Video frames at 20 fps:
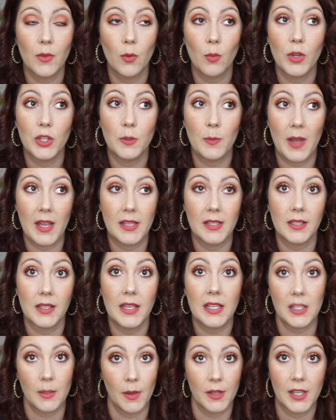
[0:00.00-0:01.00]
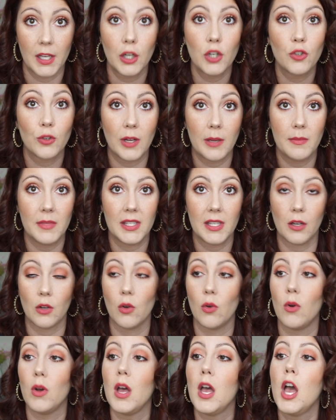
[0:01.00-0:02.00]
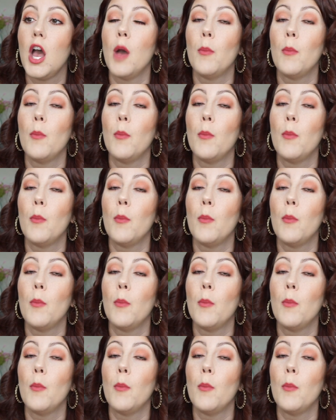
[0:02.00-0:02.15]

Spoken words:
which basically it smells like a dreamsicle.